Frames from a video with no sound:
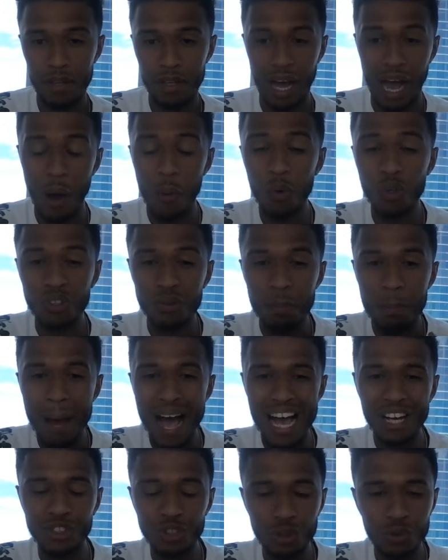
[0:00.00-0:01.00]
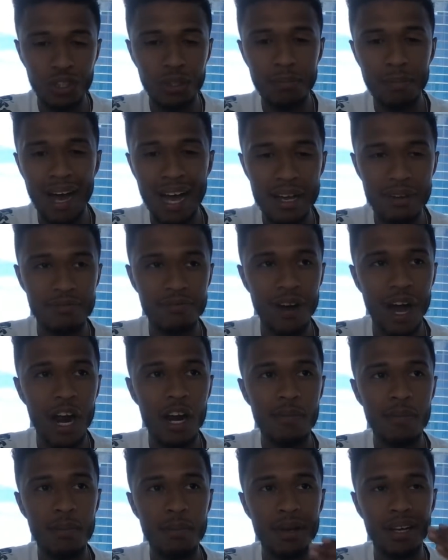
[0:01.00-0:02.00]
I was mastering my
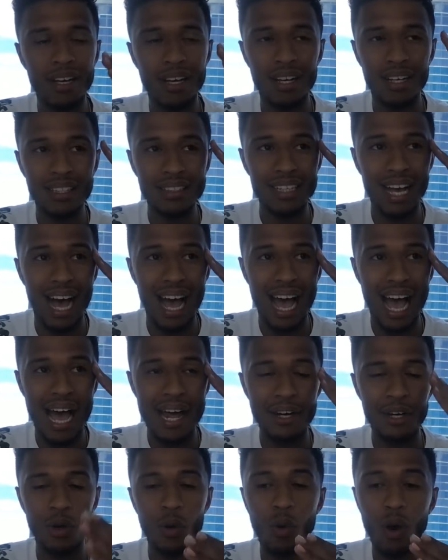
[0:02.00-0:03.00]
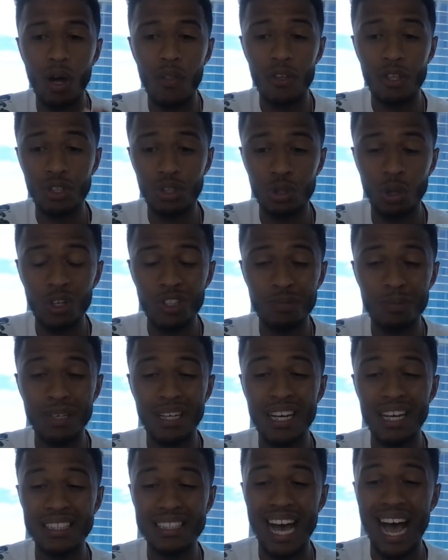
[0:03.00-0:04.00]
environment because I had no other choice
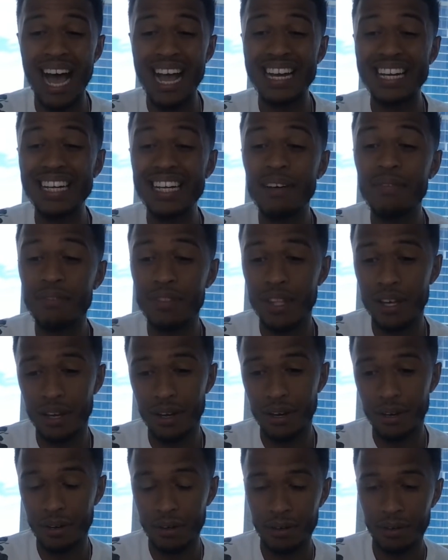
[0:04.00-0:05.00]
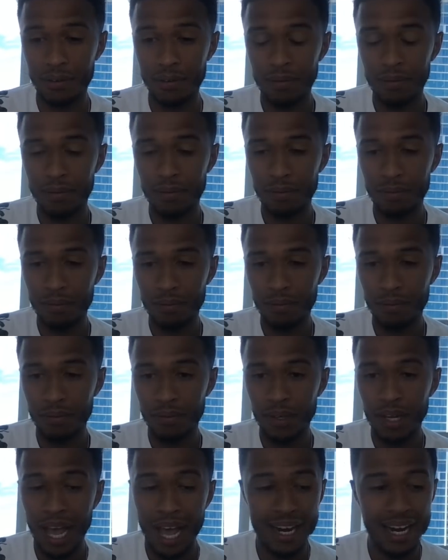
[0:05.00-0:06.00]
because I lived there.
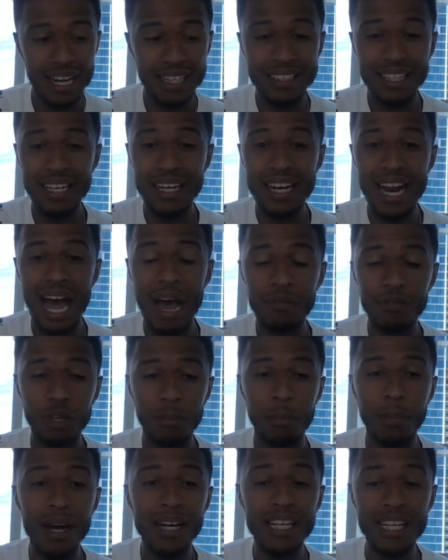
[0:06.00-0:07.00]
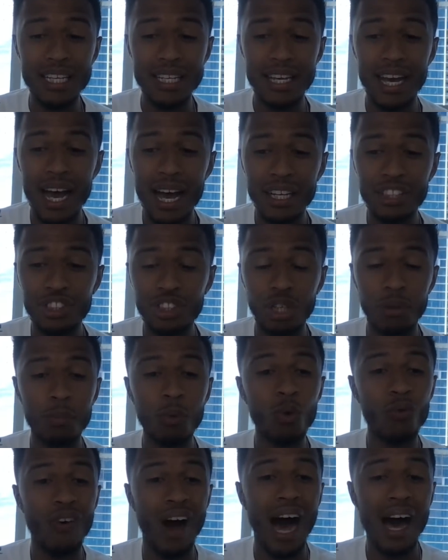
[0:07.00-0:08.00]
And I didn't have the money yet to
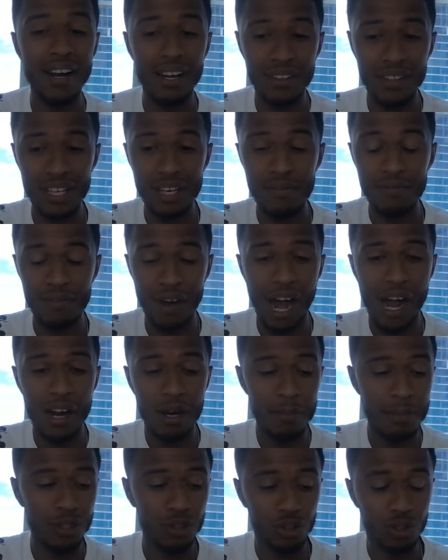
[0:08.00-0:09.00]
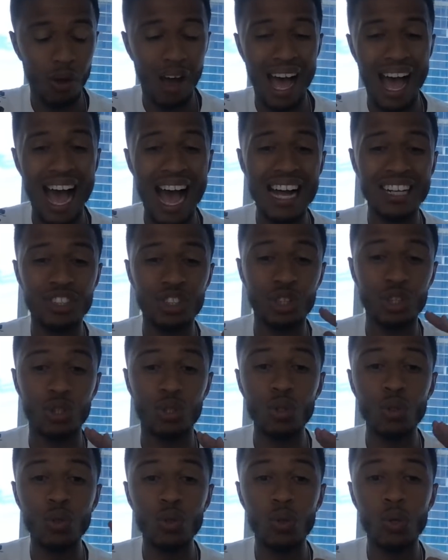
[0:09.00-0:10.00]
move out of the environment. So I had to
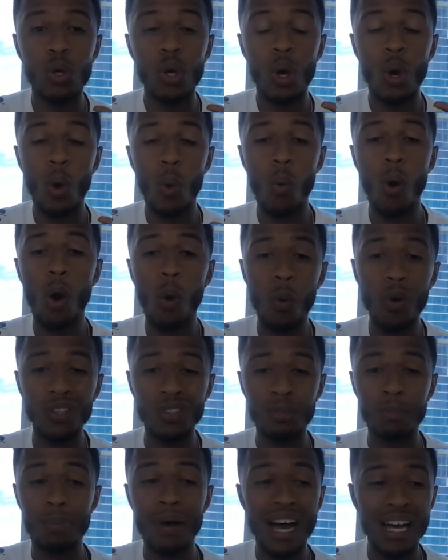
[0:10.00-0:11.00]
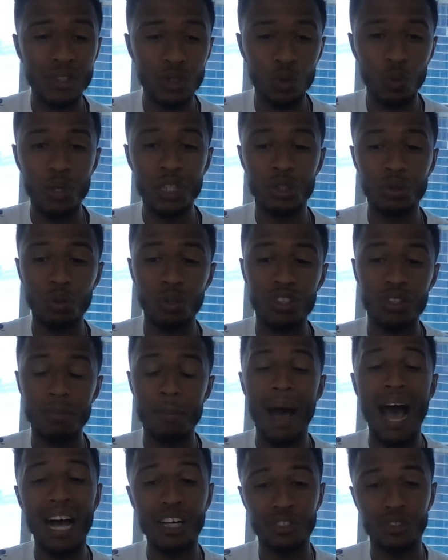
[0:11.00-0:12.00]
do what was best, which was
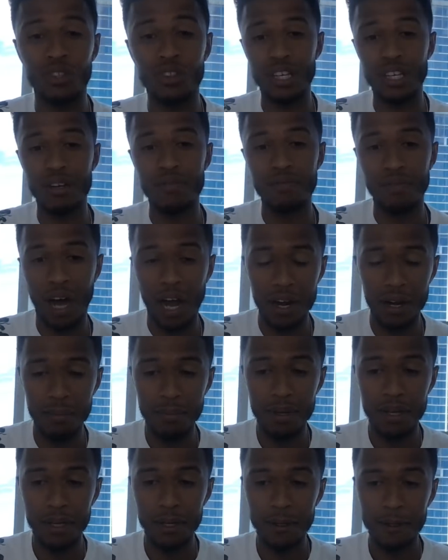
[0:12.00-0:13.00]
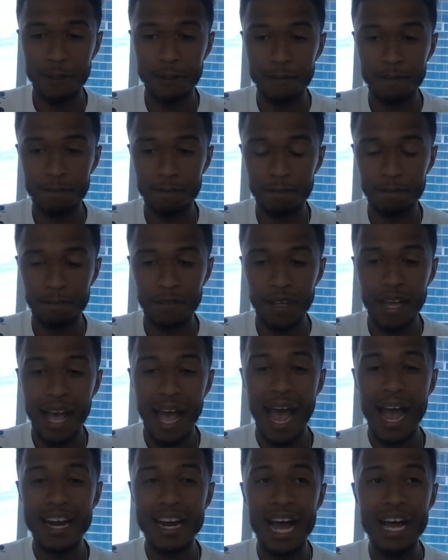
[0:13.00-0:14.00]
master environment.
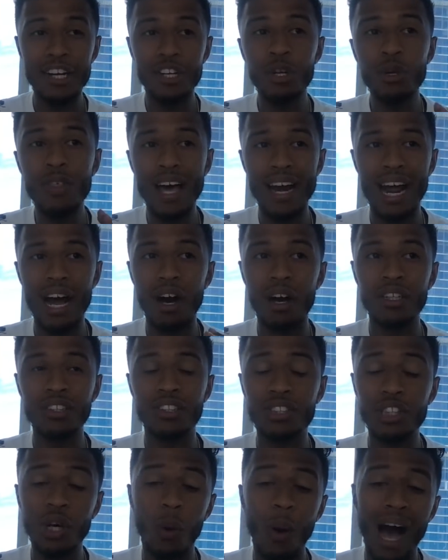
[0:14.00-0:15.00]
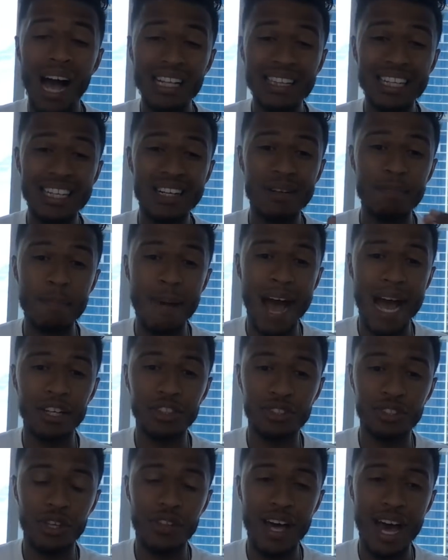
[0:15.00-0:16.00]
And I knew that until I didn't
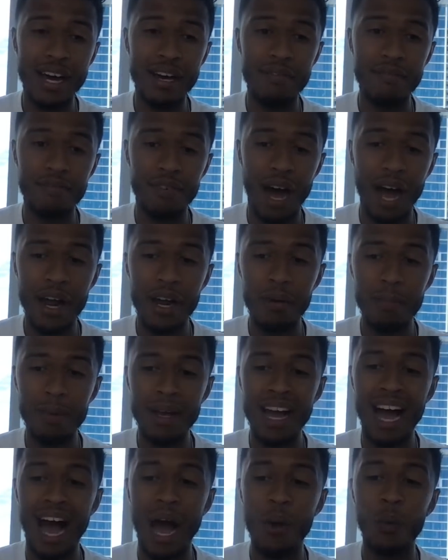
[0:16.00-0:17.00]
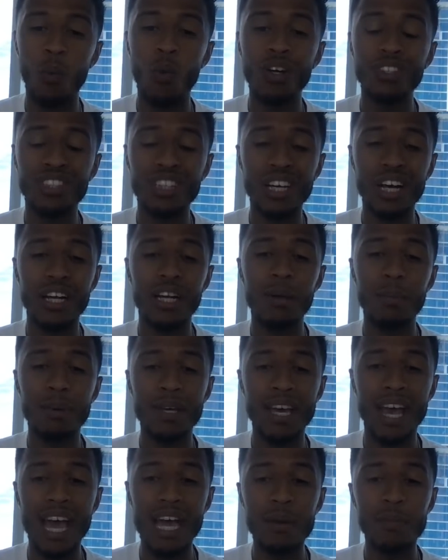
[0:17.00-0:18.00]
master that environment, I wasn't going to
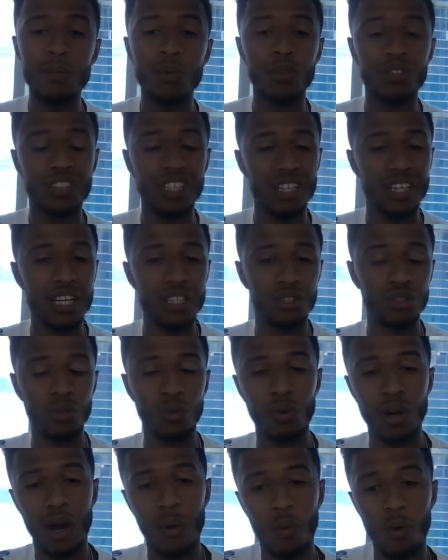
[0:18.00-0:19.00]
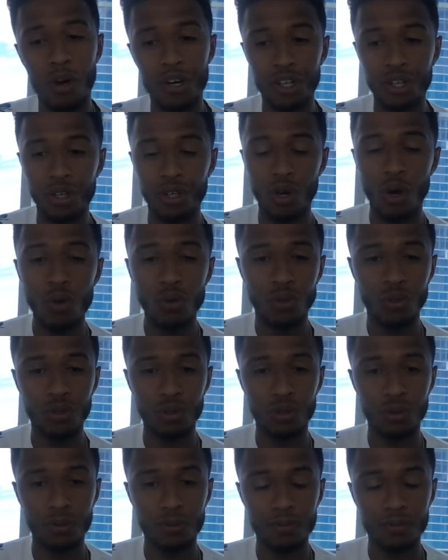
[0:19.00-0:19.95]
be able to get to where I wanted to go to.